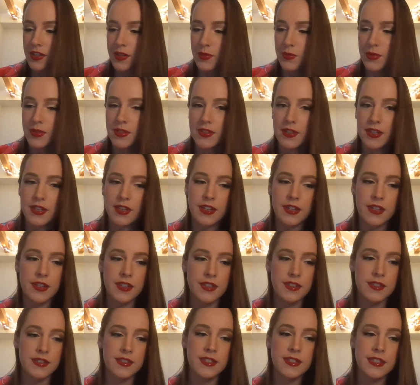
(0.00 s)
It was like
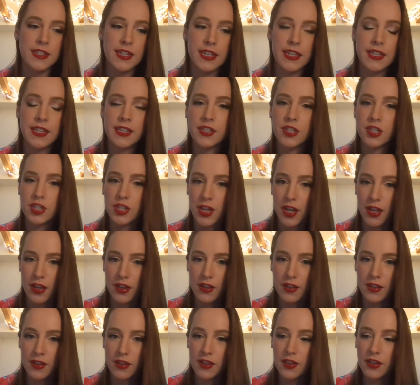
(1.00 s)
a sticky
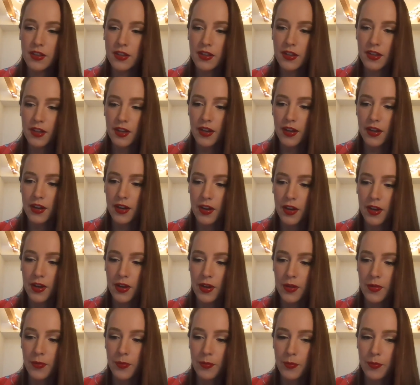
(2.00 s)
gel,
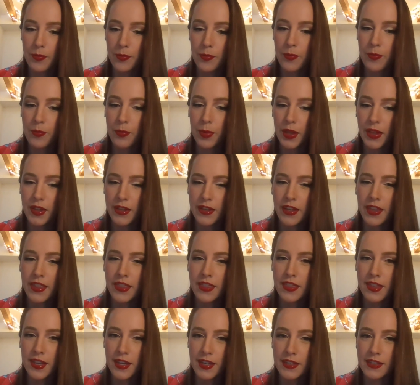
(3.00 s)
but like a
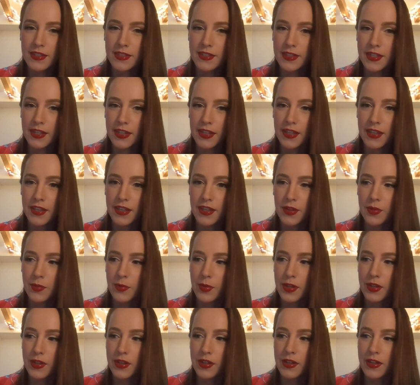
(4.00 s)
thick sticky. It
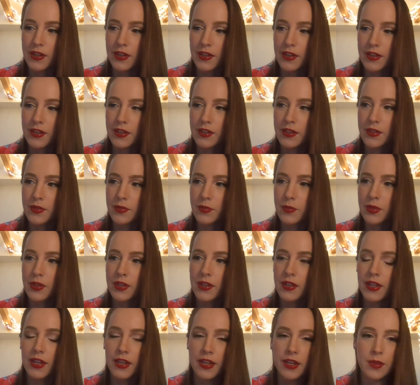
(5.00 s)
wouldn't
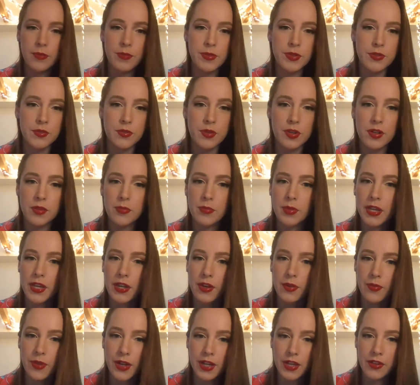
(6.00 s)
like absorb
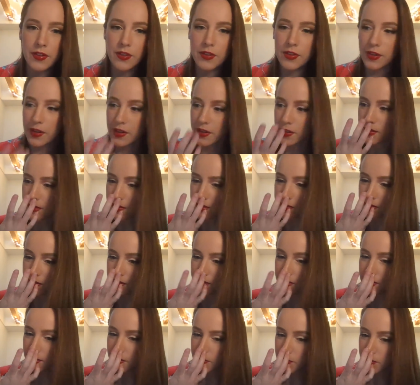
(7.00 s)
like a regular
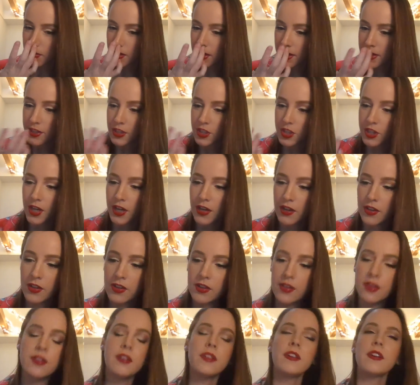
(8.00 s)
light
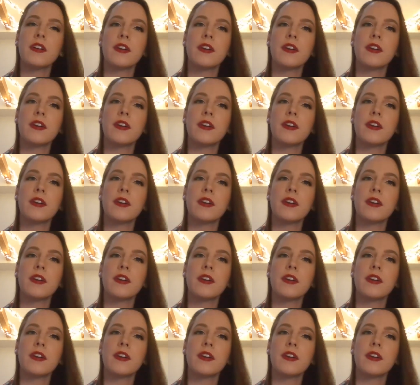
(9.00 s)
gel.